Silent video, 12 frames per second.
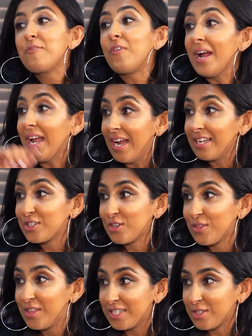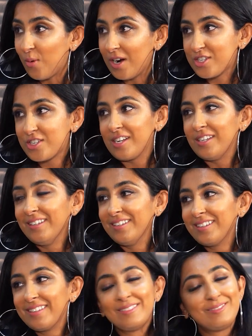If I answered this question,
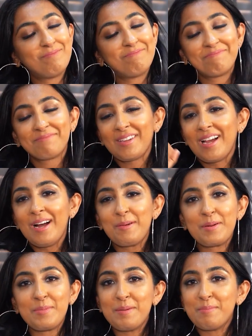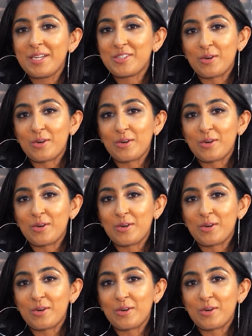I'm going to be in big